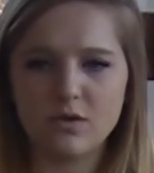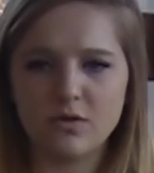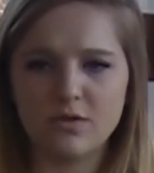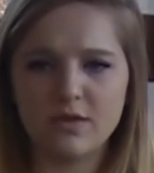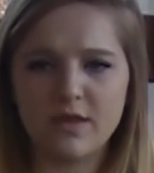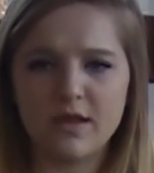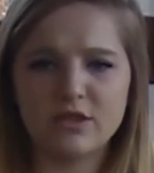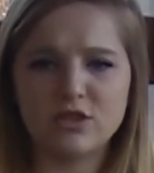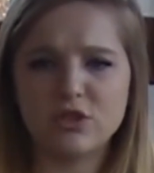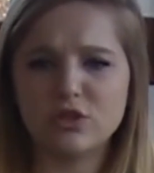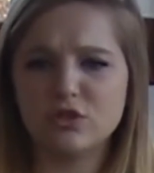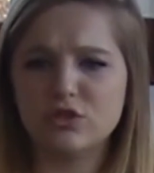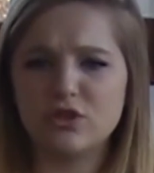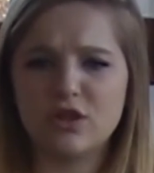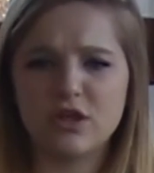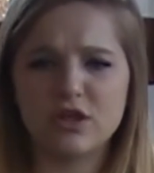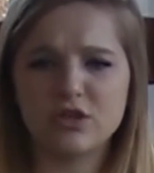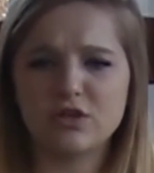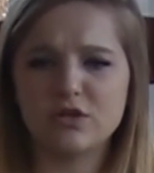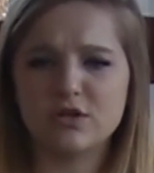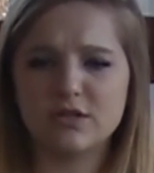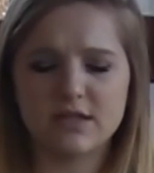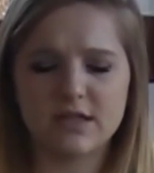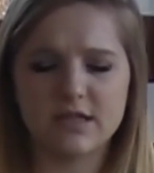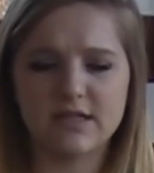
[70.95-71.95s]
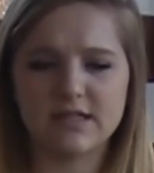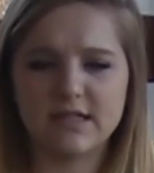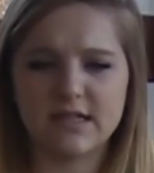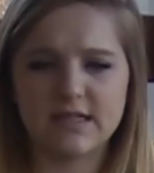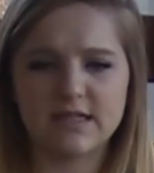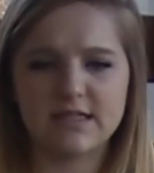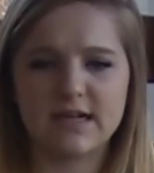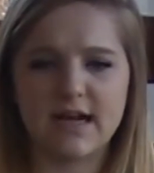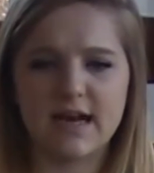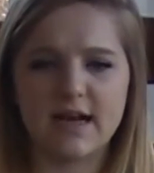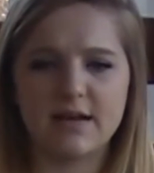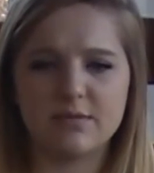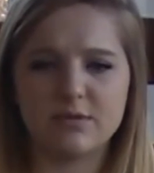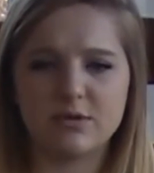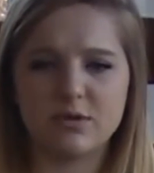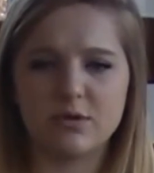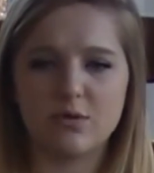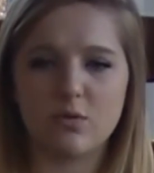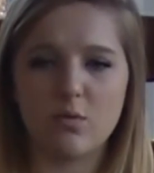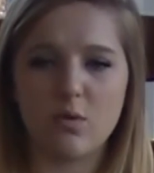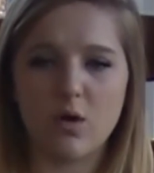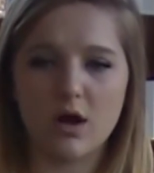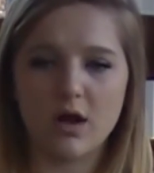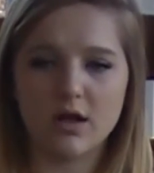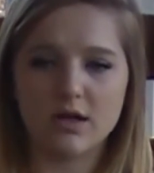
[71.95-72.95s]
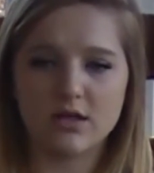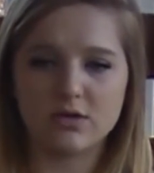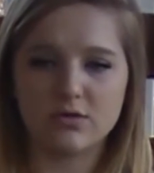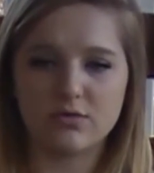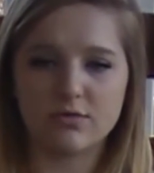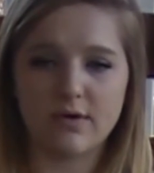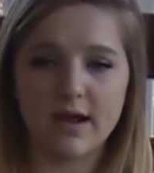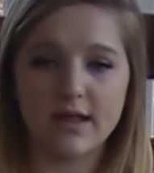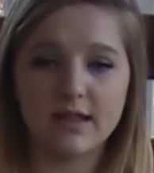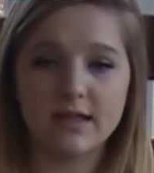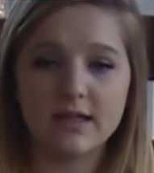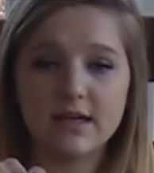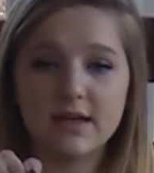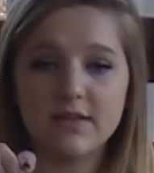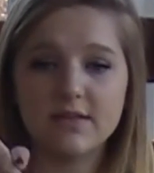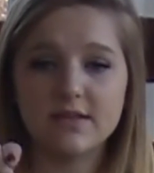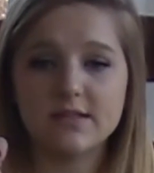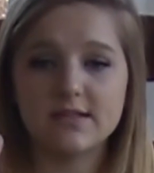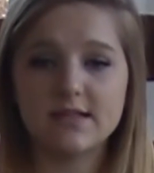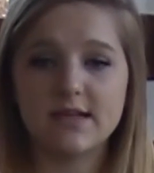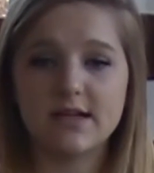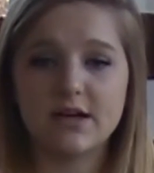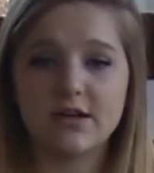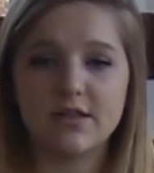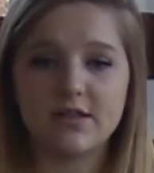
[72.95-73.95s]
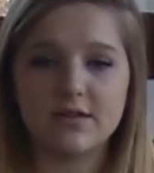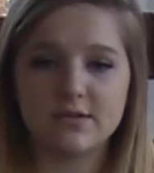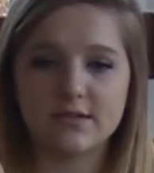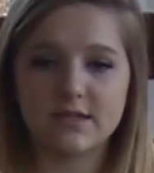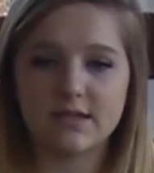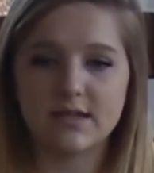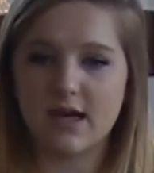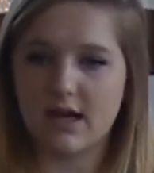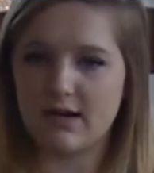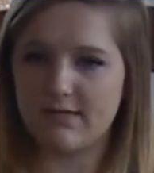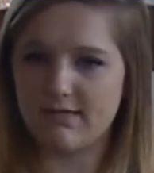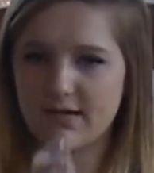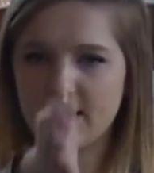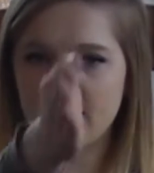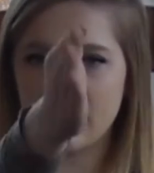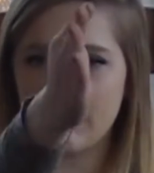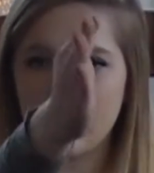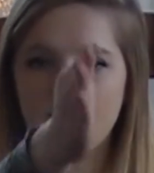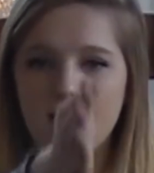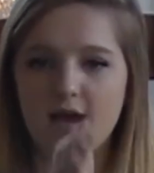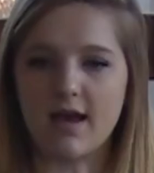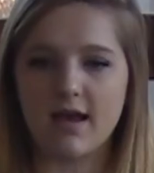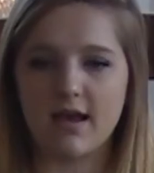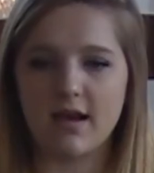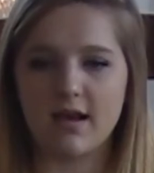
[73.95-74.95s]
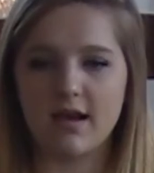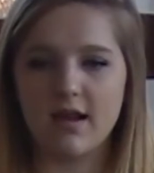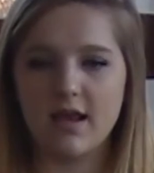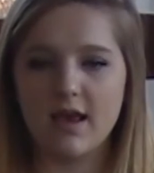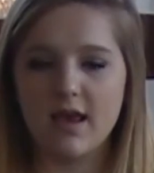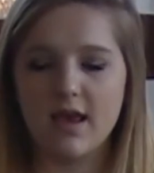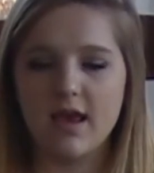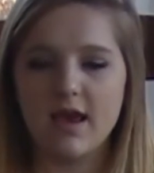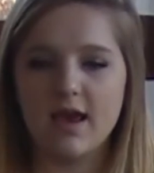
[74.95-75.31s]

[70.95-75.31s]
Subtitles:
They showed us 6 times. You would walk directly down the center. There's kind of a line.